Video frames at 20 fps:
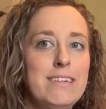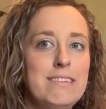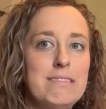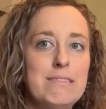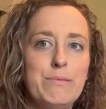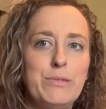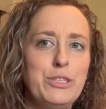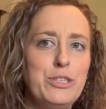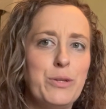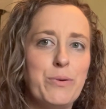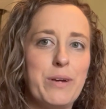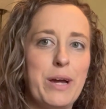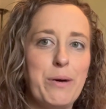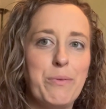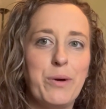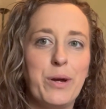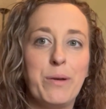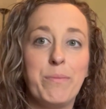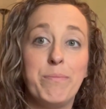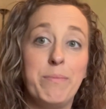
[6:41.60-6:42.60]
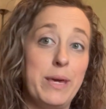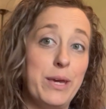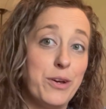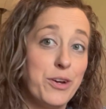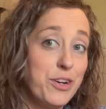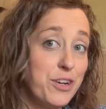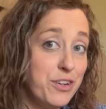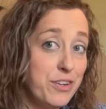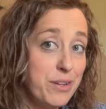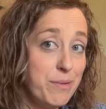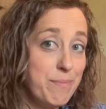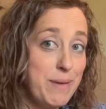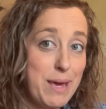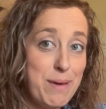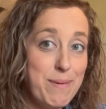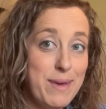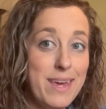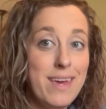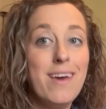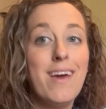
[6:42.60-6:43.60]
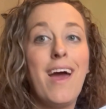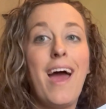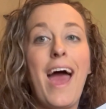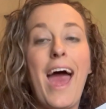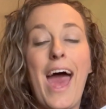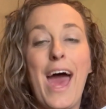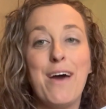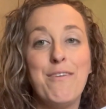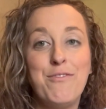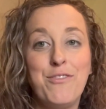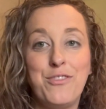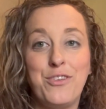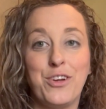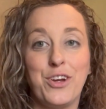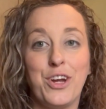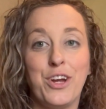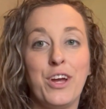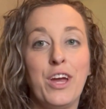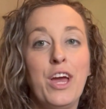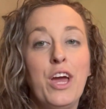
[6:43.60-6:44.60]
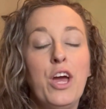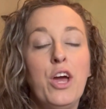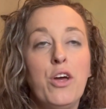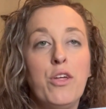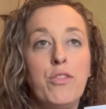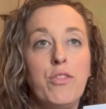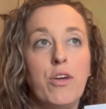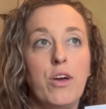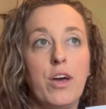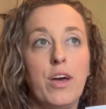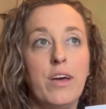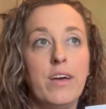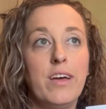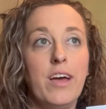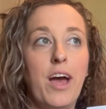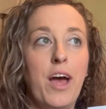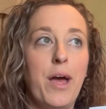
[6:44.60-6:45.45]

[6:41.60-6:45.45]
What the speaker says: what's the right word, mirrored maybe, after the